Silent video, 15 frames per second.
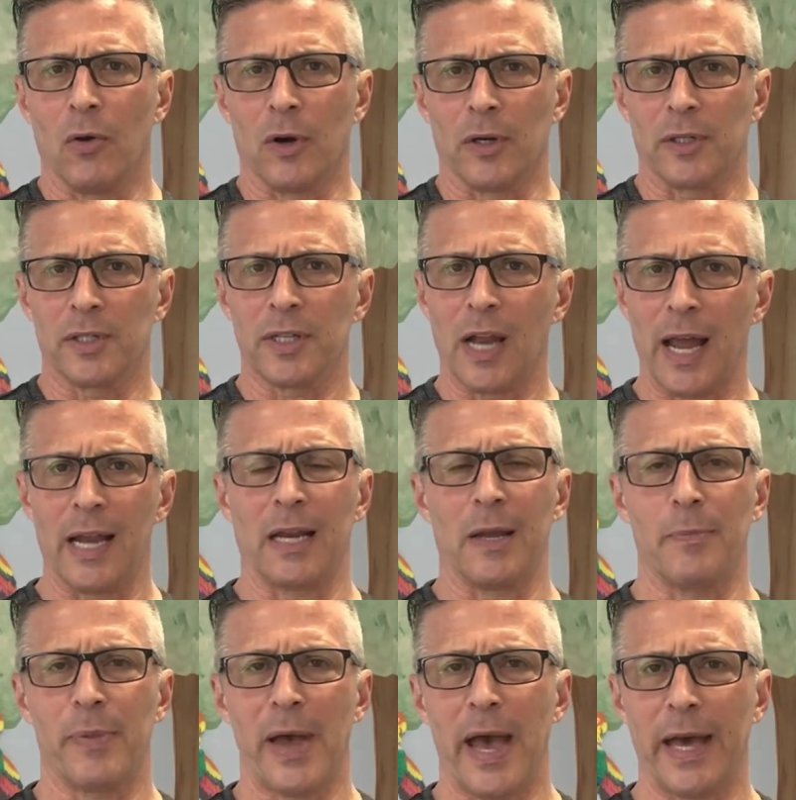a slightly
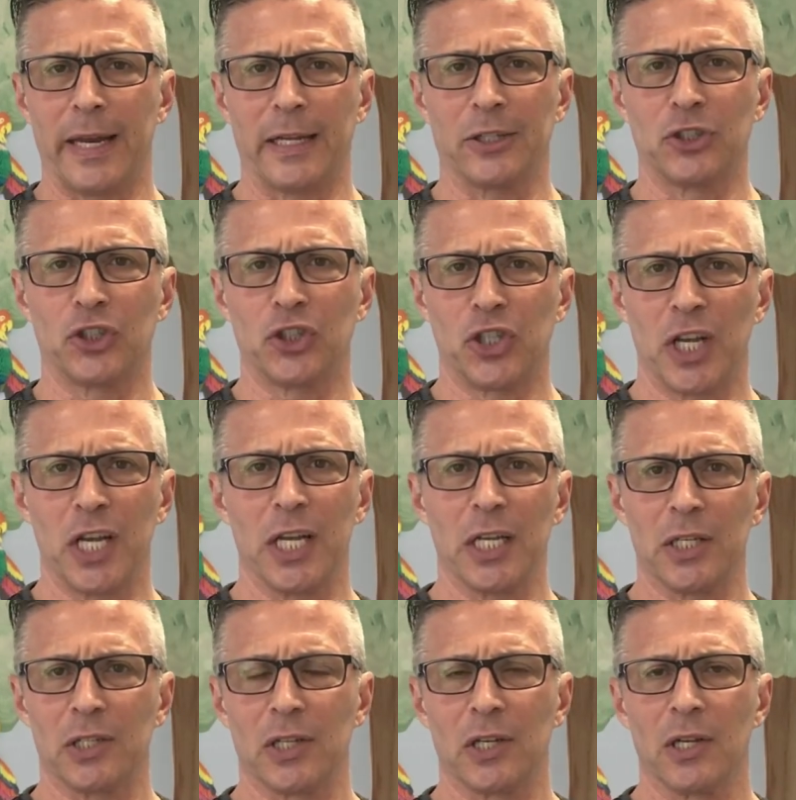padded
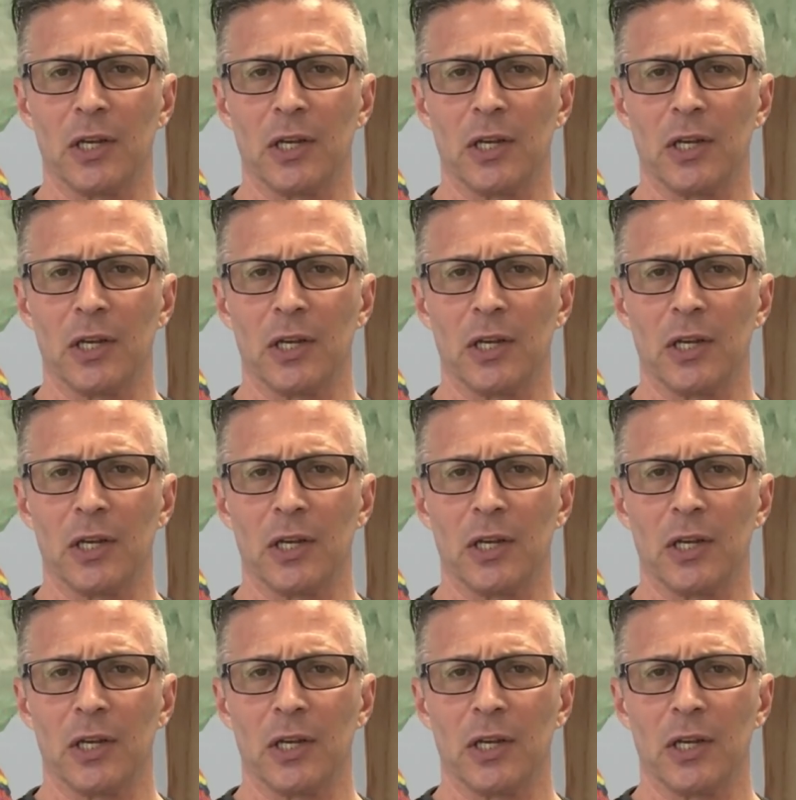sheet.